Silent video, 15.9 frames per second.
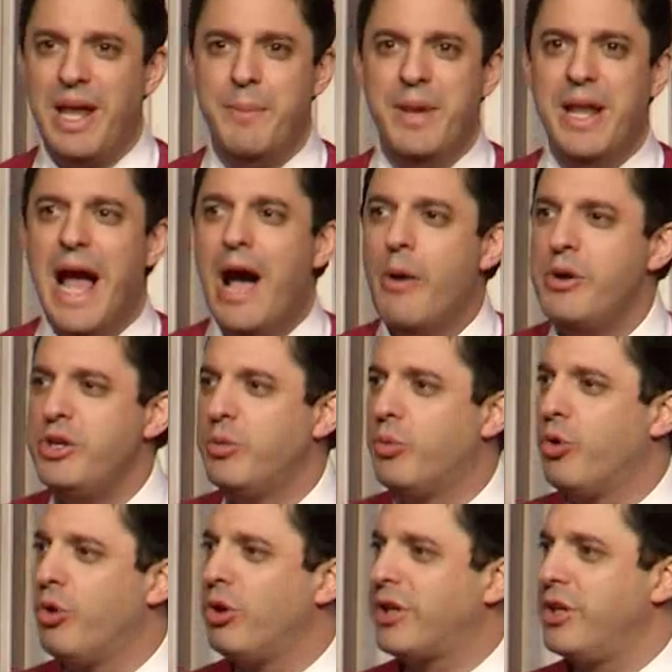I mean, how in the
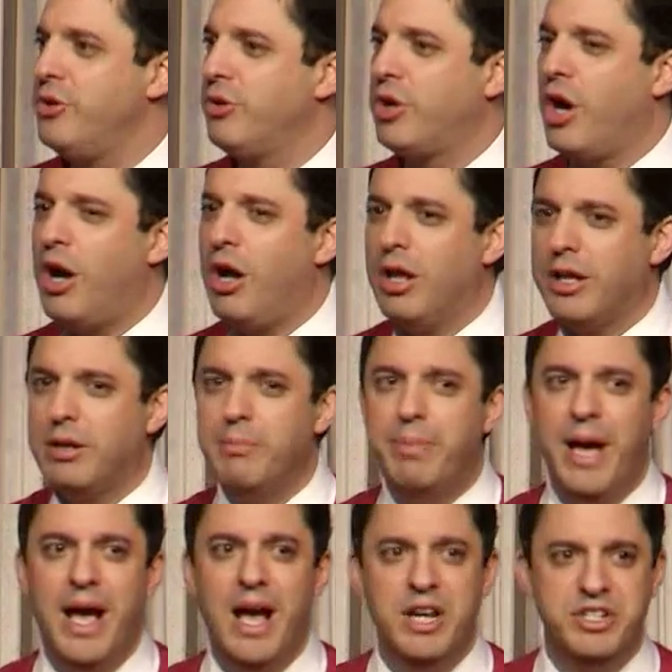world can you call it
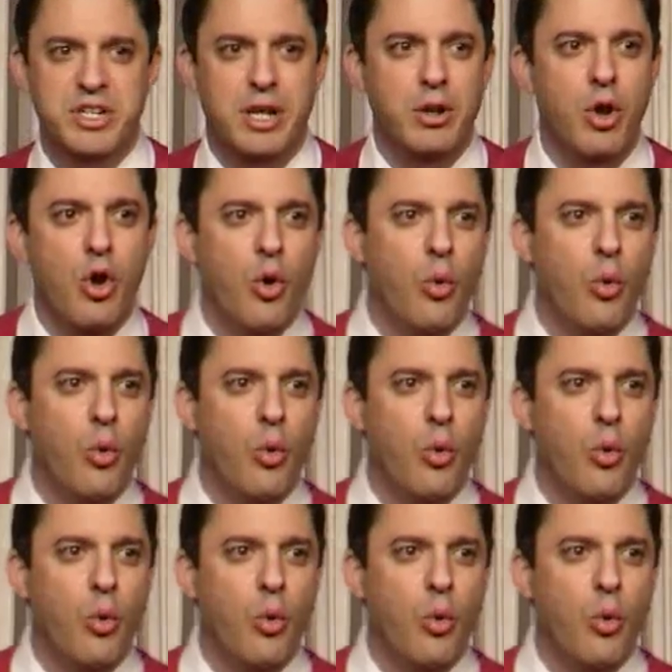compassionate